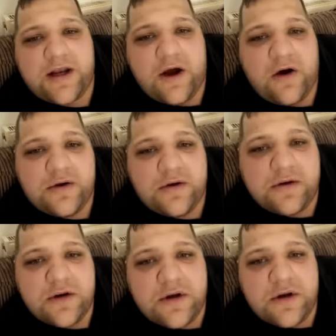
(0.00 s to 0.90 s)
on,
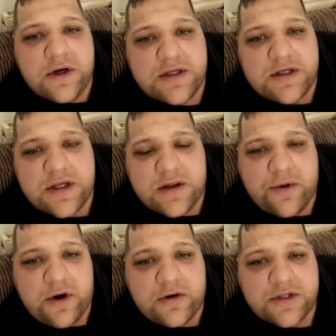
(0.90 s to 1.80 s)
he's in the
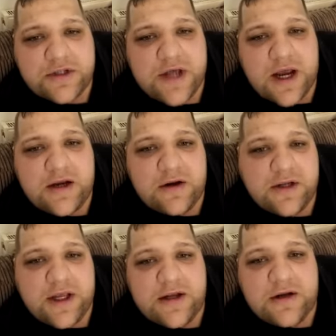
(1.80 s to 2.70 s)
box, he's getting on
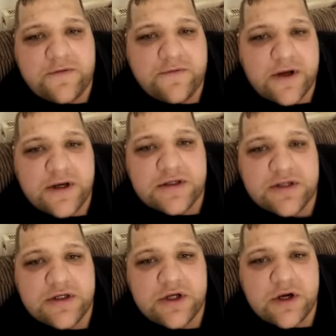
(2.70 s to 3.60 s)
the end of things.
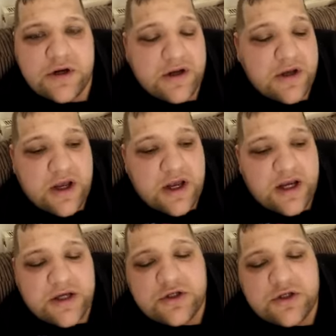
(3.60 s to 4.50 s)
He's,
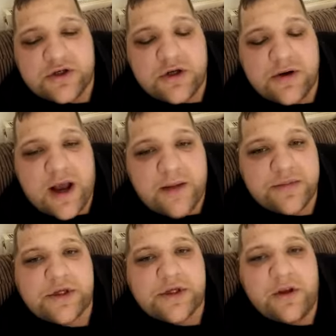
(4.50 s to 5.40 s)
he's just an
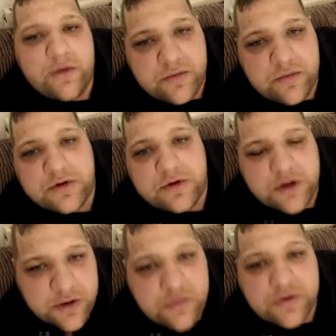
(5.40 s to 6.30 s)
absolute
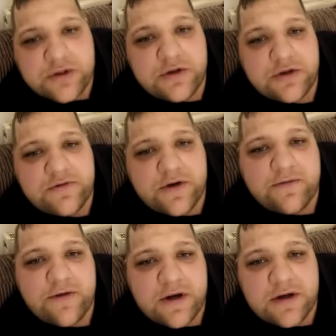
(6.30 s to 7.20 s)
nuisance for
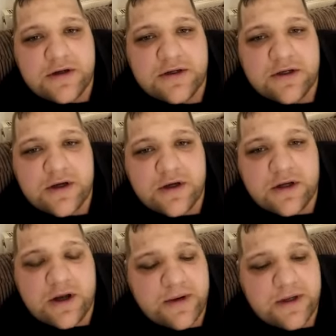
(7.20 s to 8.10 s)
defenders.
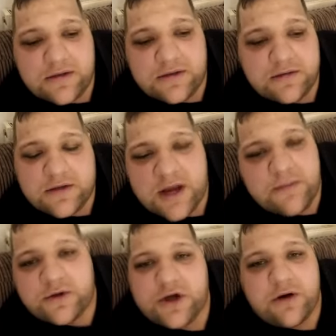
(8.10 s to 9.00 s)
I mean, they
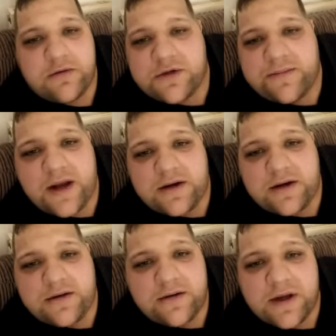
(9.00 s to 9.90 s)
must go to bed
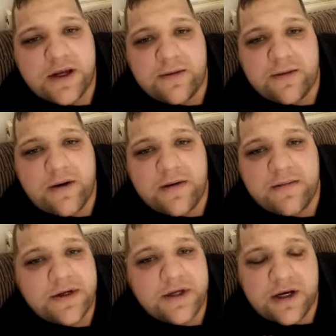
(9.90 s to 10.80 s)
thinking about him.
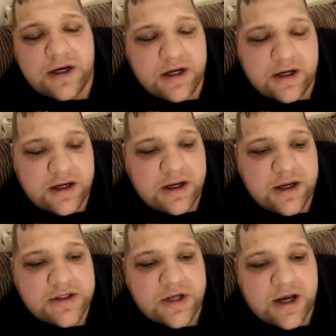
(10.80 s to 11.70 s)
It, he
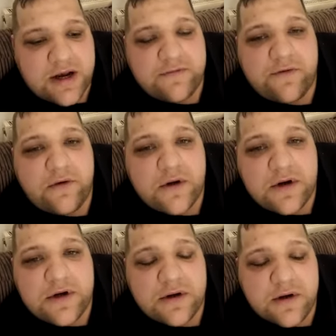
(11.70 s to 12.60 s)
is a handful. And